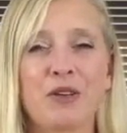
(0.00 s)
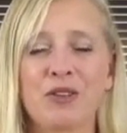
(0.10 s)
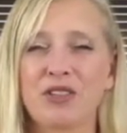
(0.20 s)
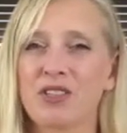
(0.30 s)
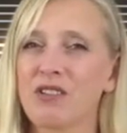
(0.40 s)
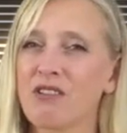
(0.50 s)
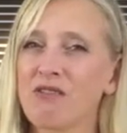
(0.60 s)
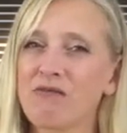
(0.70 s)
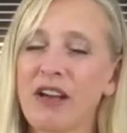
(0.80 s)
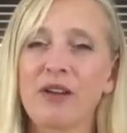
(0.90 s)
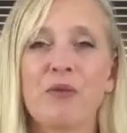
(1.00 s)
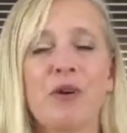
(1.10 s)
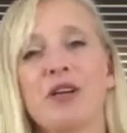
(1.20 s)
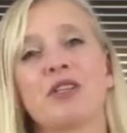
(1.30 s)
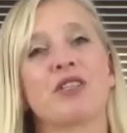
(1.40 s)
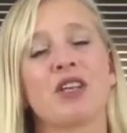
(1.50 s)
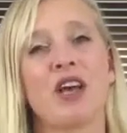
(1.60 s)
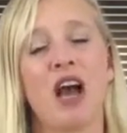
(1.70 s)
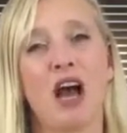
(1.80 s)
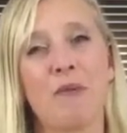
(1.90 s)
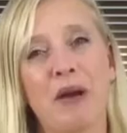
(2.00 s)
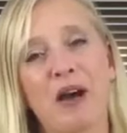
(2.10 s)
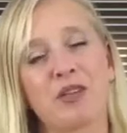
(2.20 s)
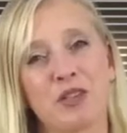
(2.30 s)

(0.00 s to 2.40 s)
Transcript: you'll see some great words about